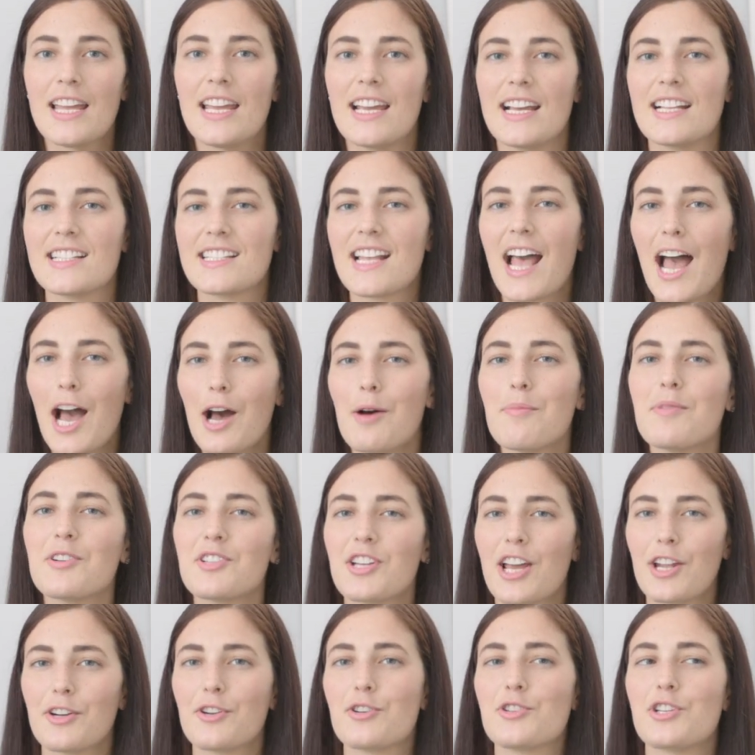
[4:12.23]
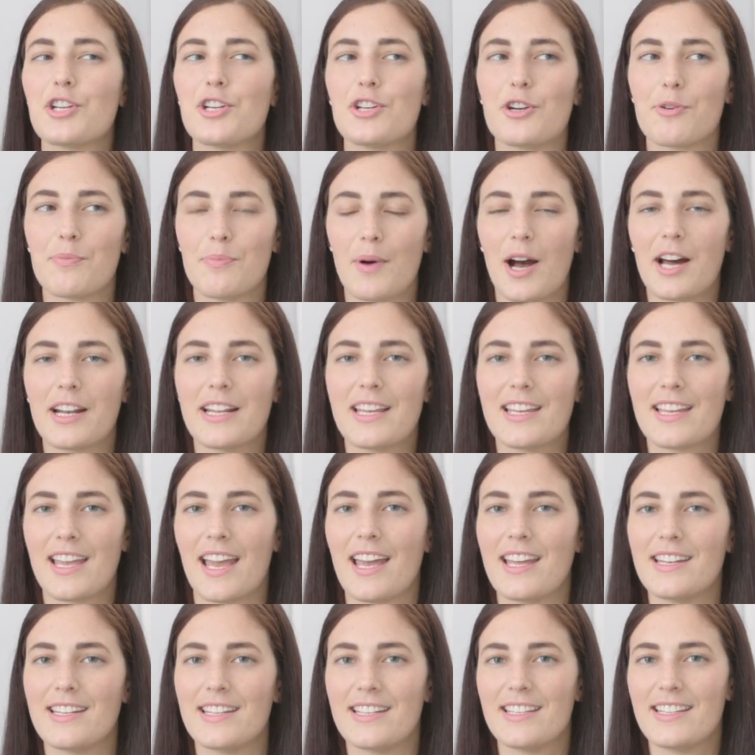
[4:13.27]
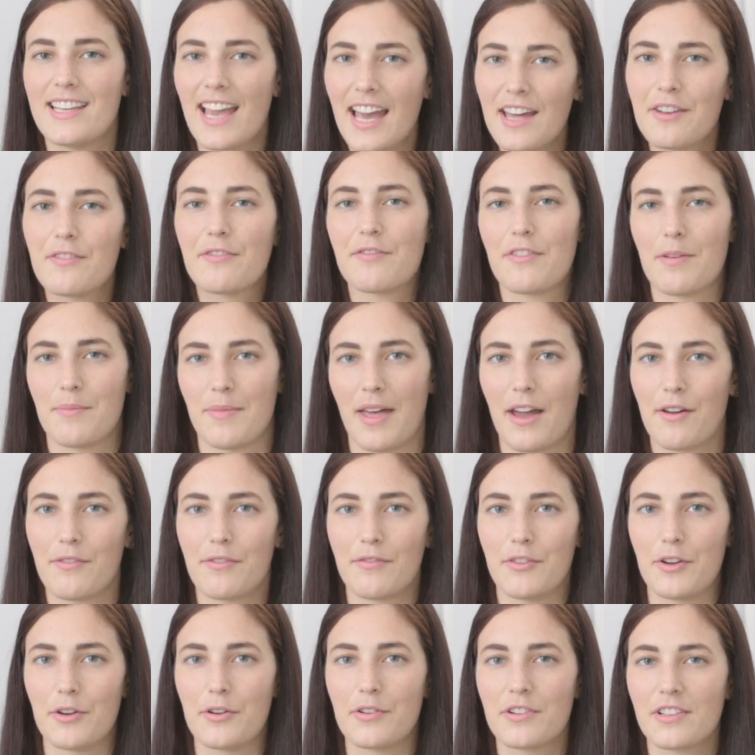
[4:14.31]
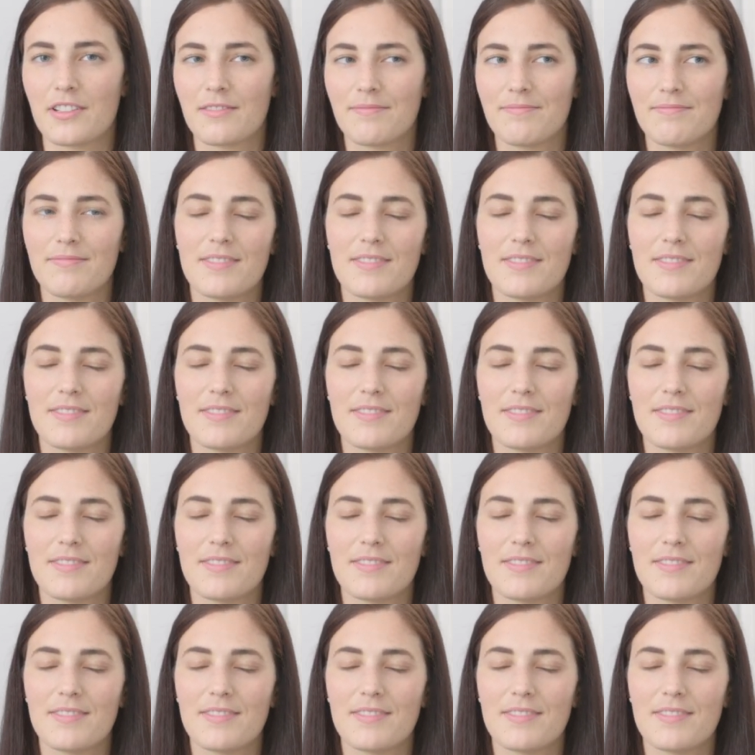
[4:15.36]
it's how much energy your body can get from that food.